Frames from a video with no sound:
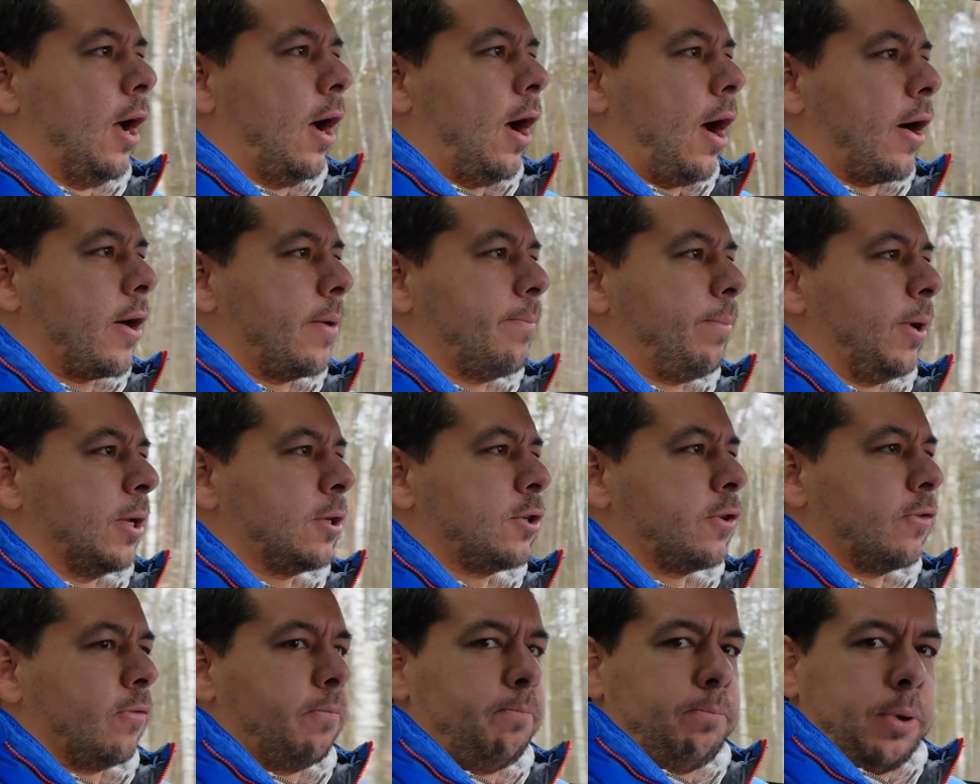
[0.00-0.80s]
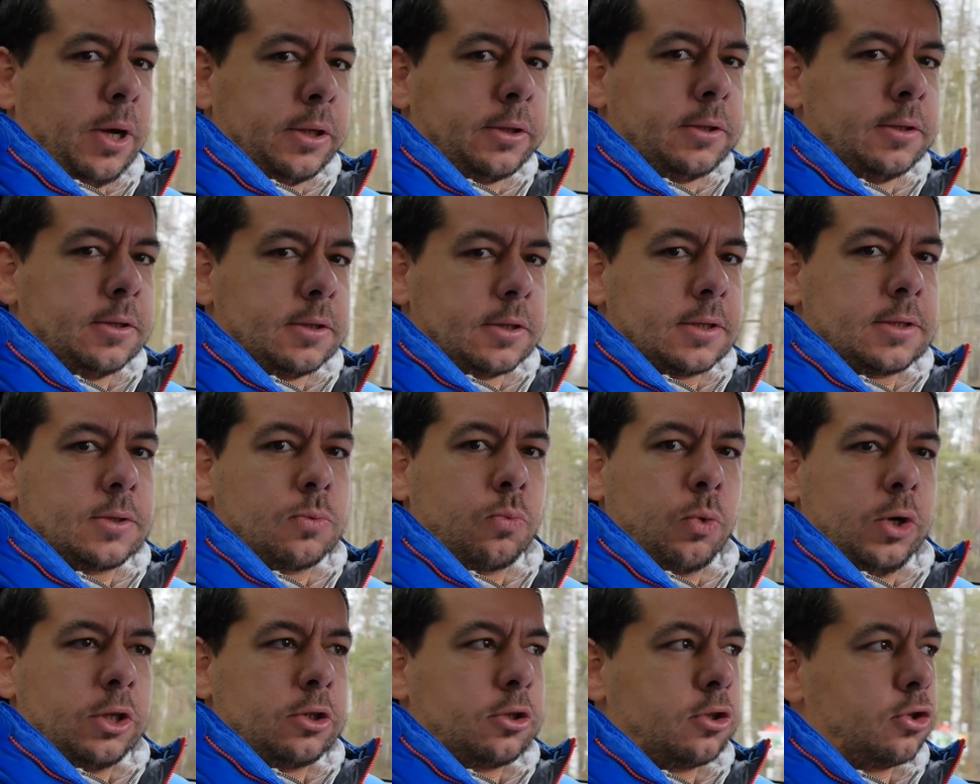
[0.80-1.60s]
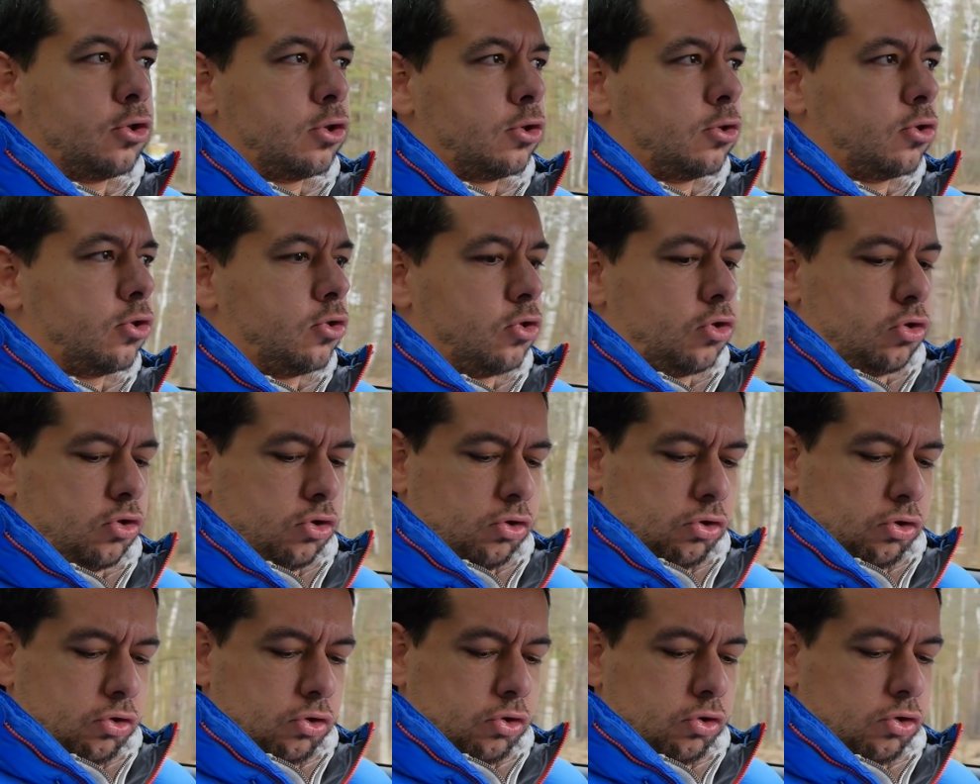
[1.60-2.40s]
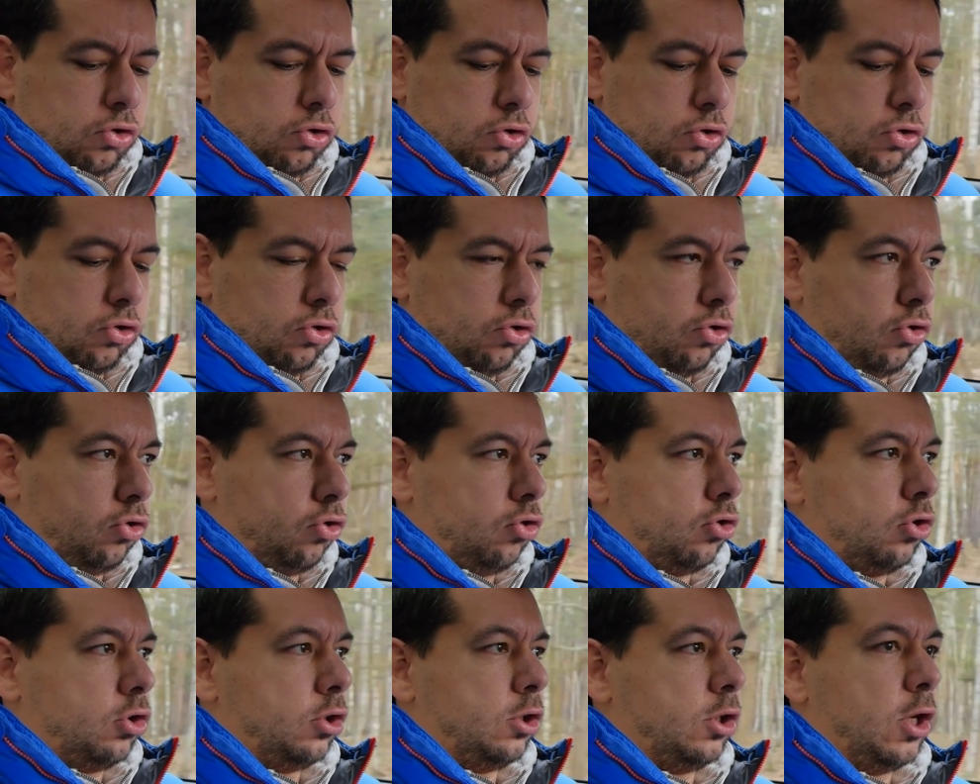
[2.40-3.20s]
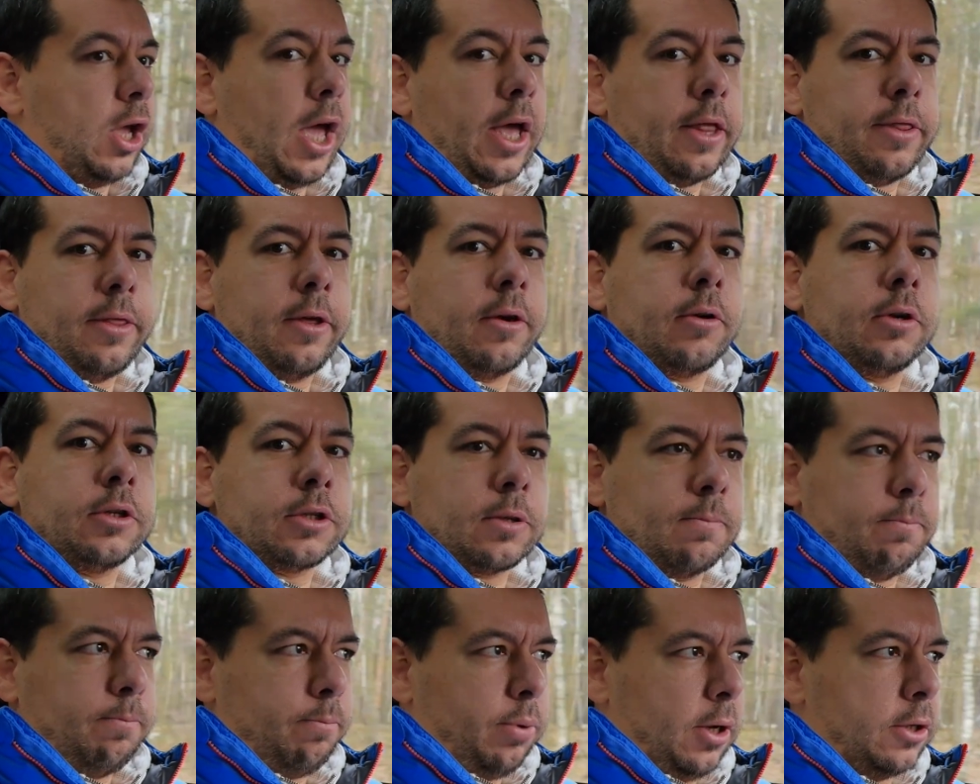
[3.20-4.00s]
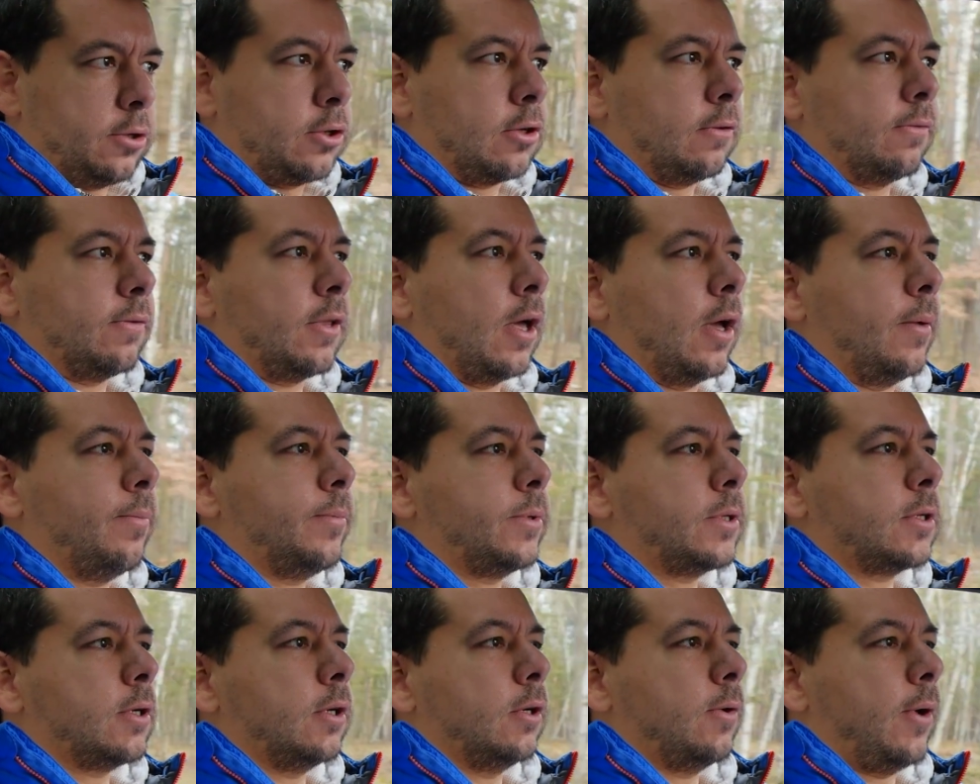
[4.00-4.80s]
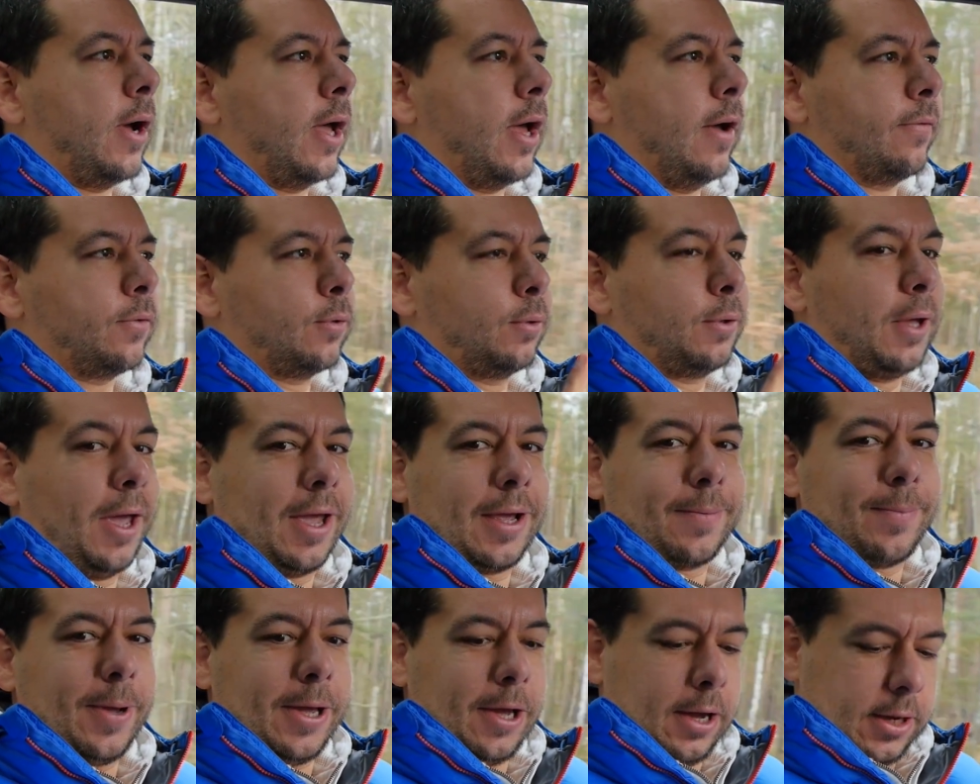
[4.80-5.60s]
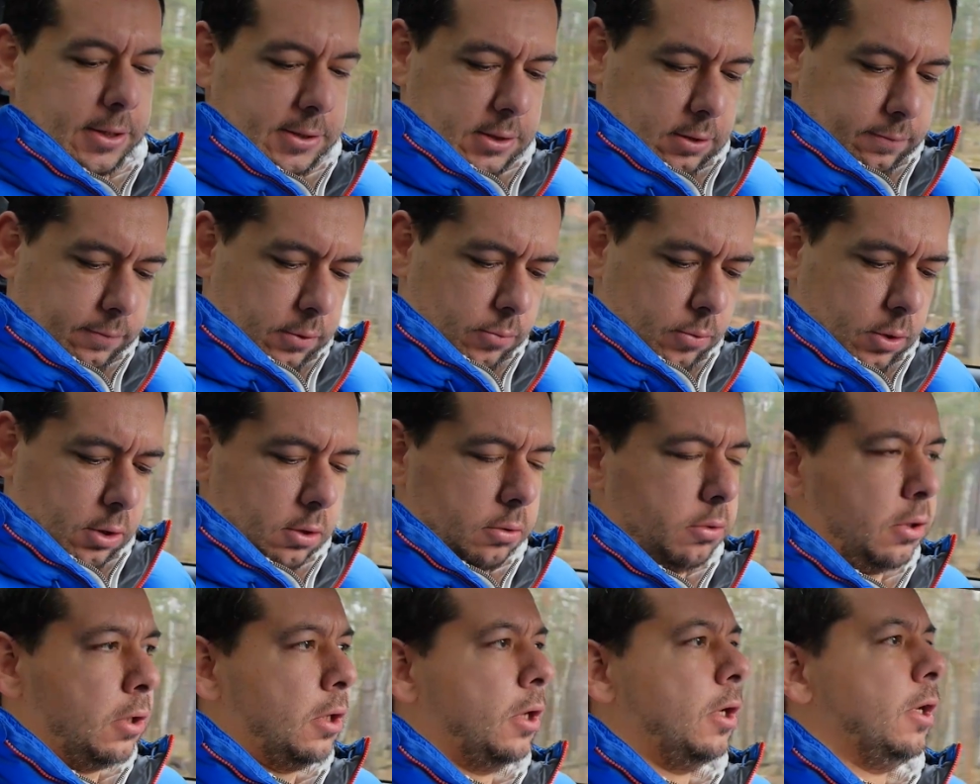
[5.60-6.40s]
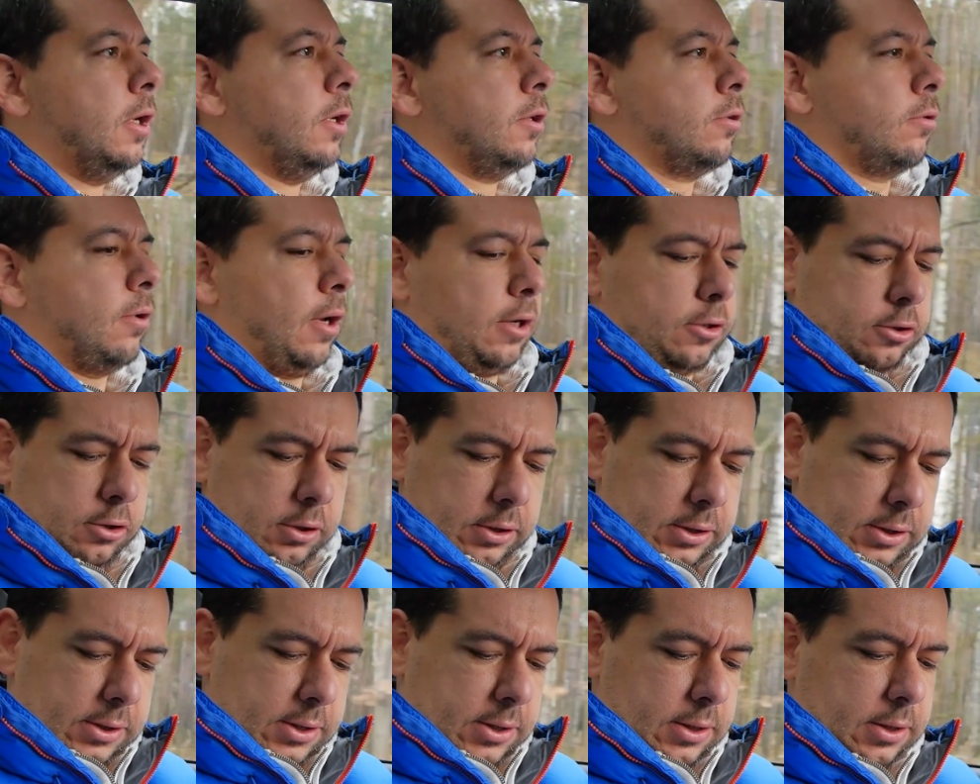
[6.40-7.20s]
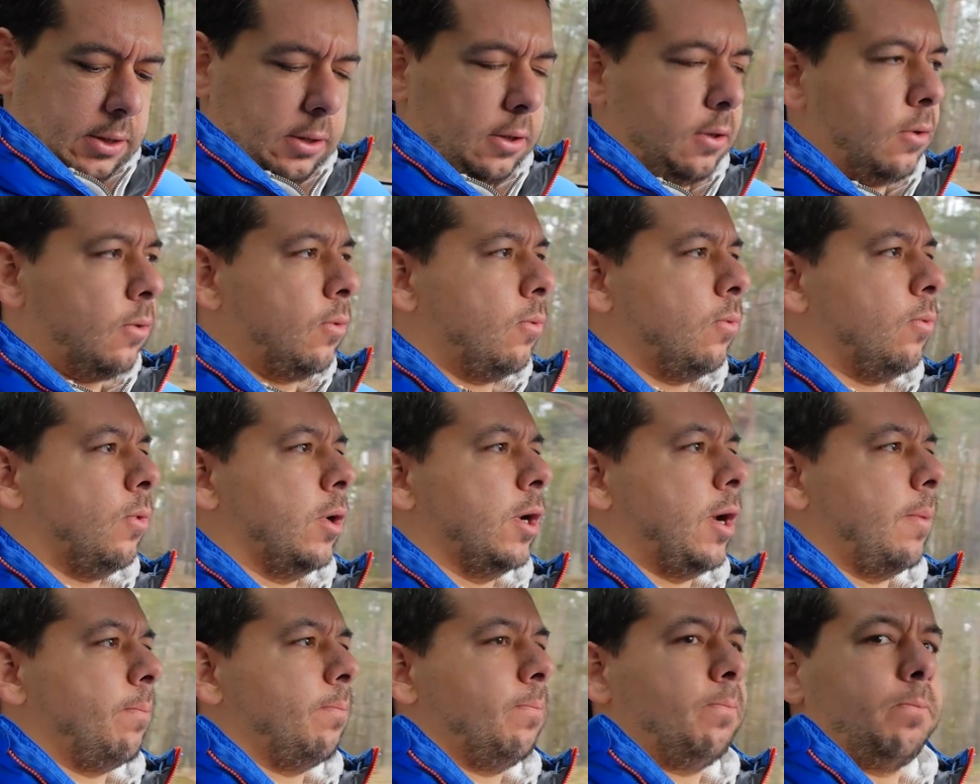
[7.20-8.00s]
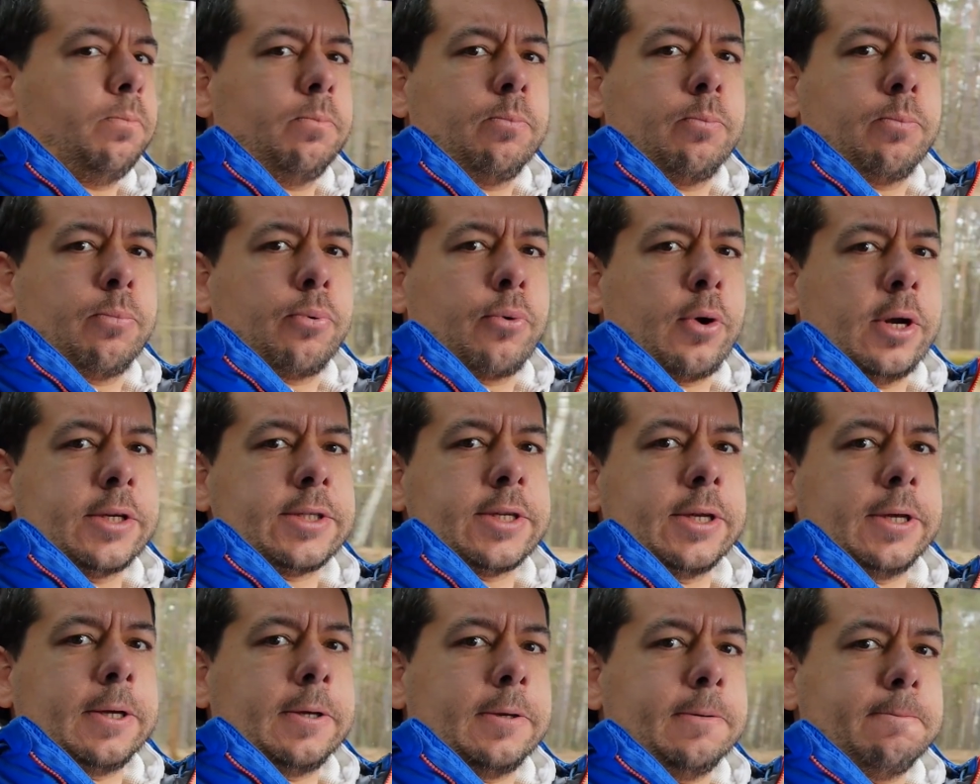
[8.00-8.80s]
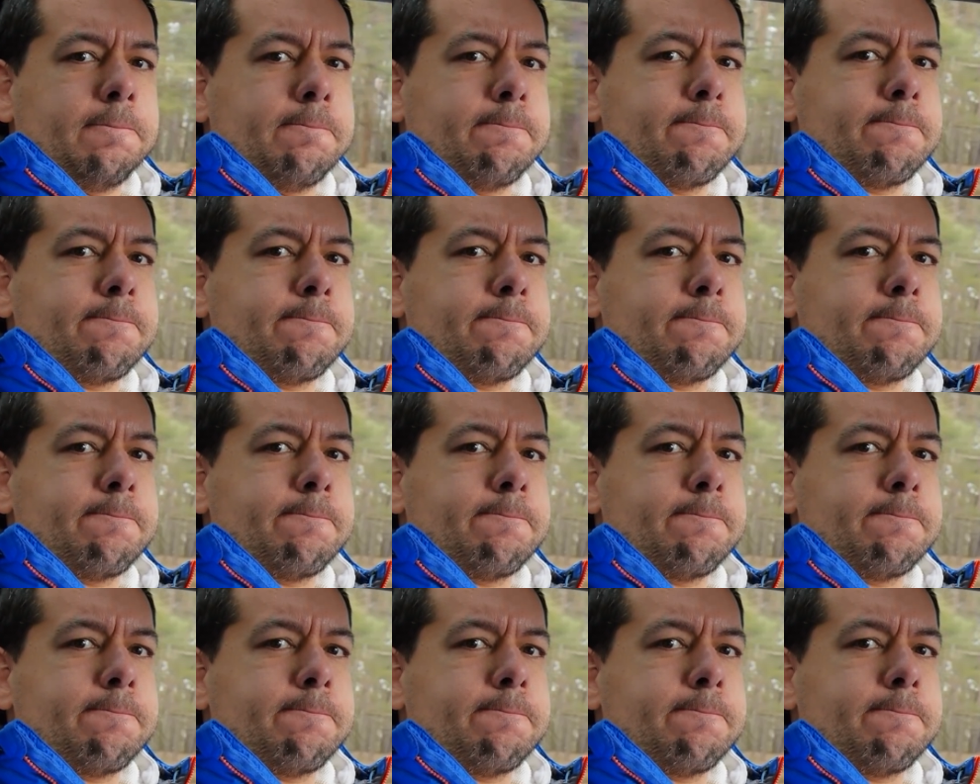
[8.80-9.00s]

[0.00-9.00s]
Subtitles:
are a bunch of buttons, which, yeah, there is a bunch of them, so I have to take my eyes off the road to actually see what I'm pressing.